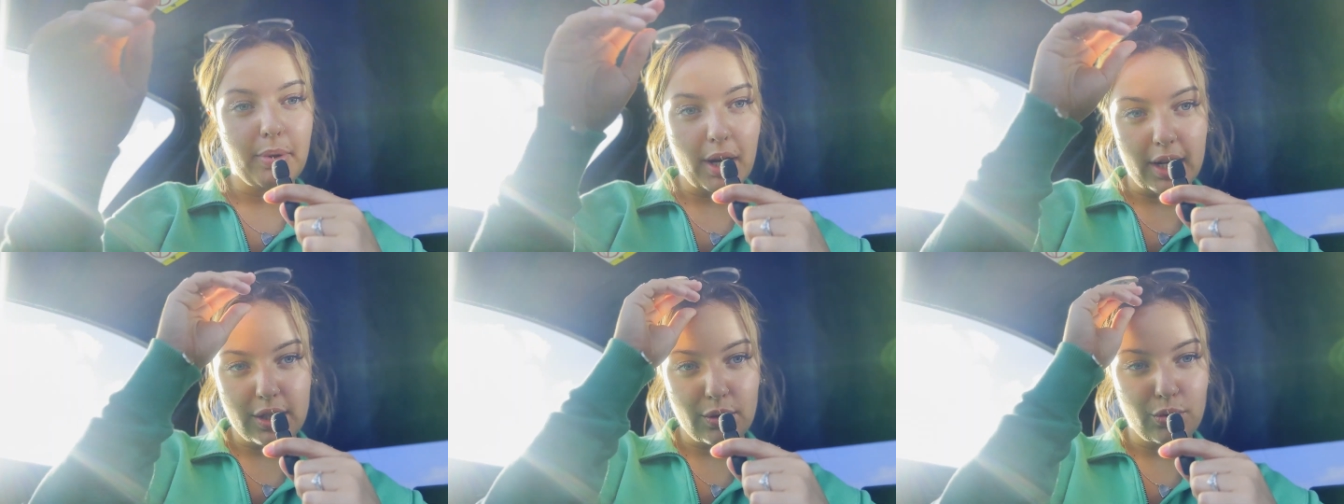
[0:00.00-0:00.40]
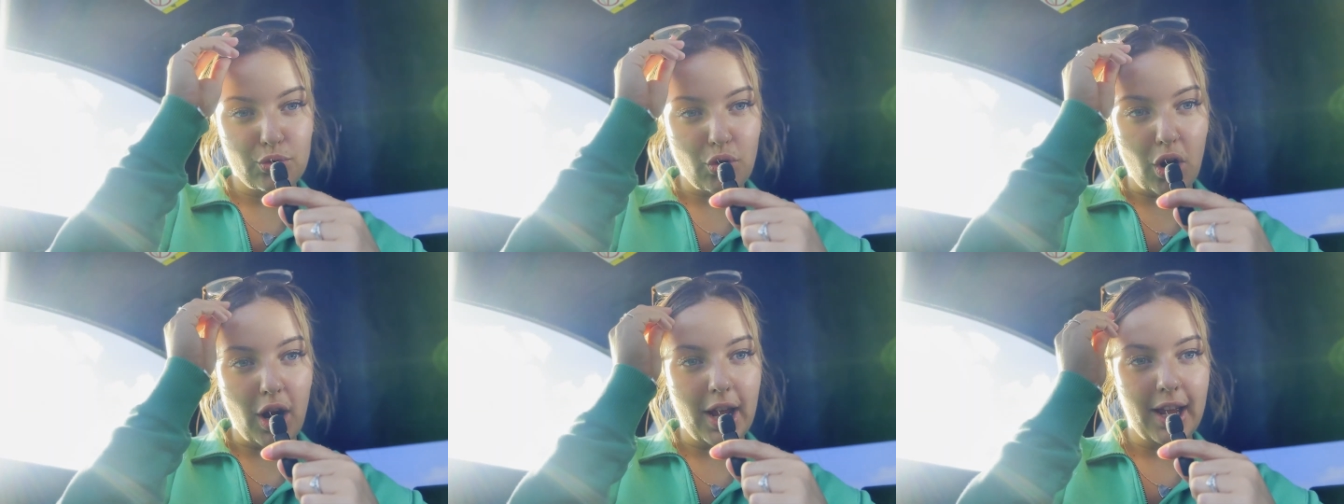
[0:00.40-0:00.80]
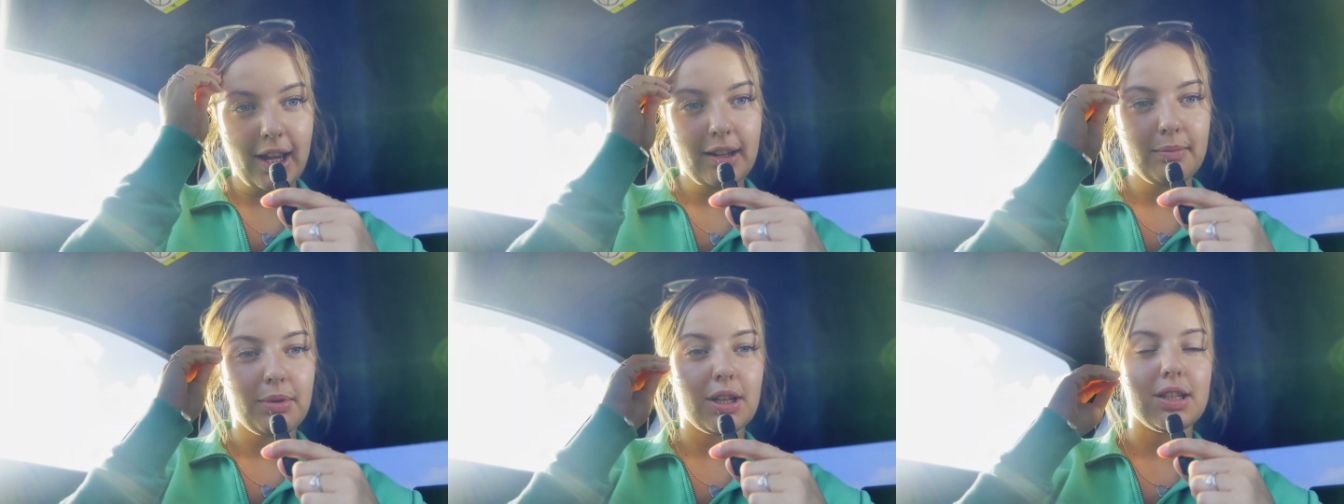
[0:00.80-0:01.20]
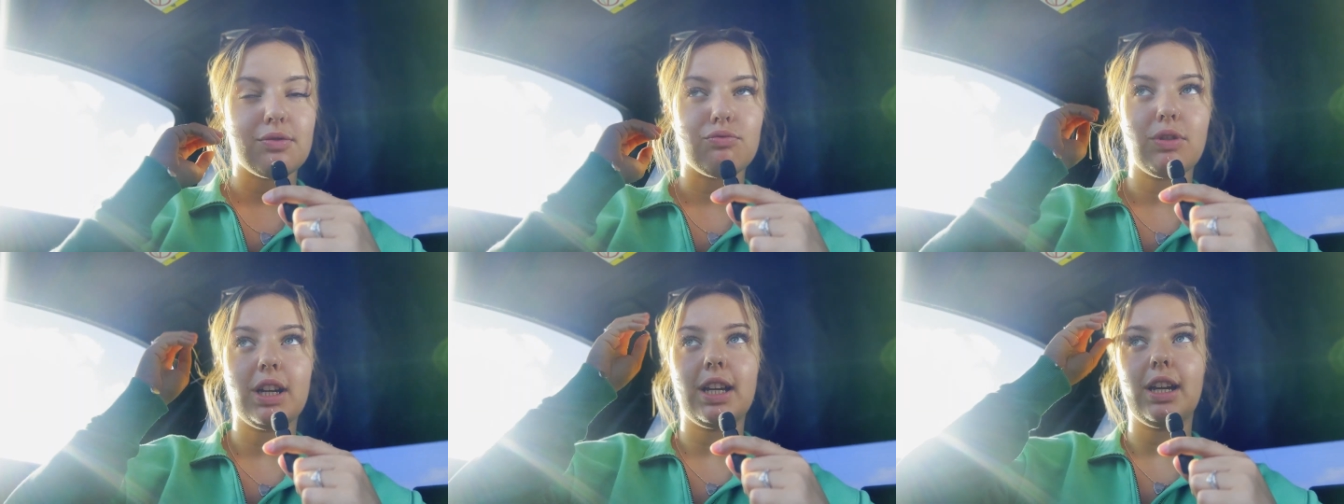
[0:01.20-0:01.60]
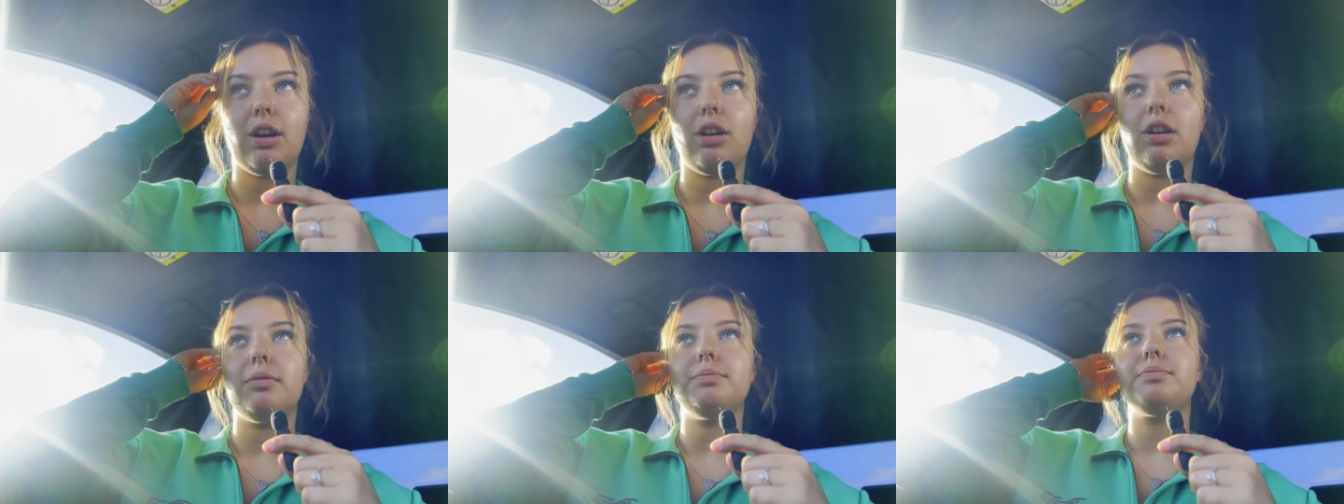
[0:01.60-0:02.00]
but it's all drying because it's really
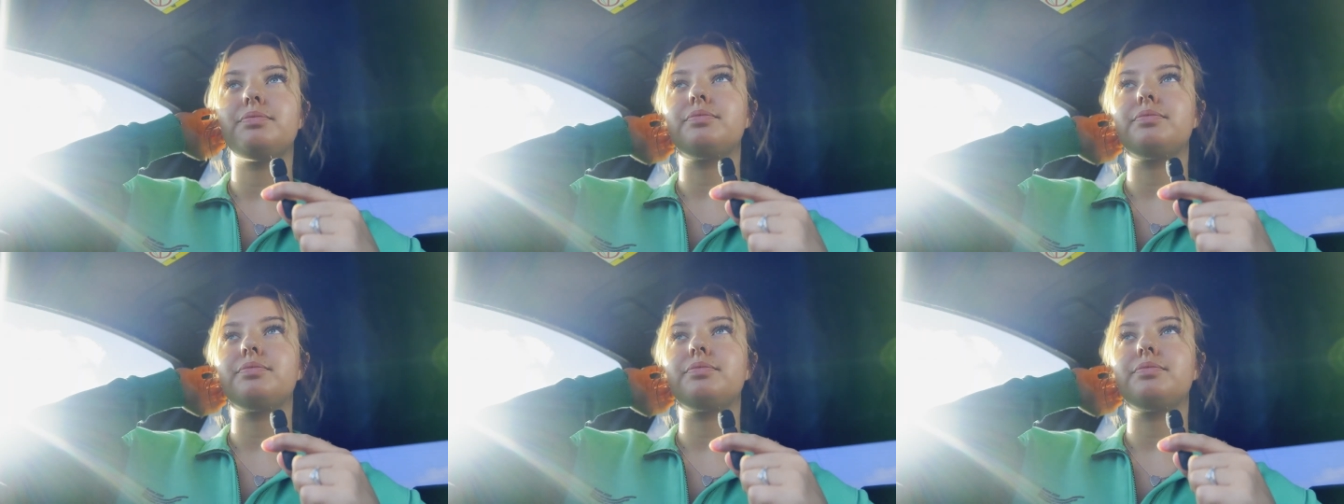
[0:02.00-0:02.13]
hot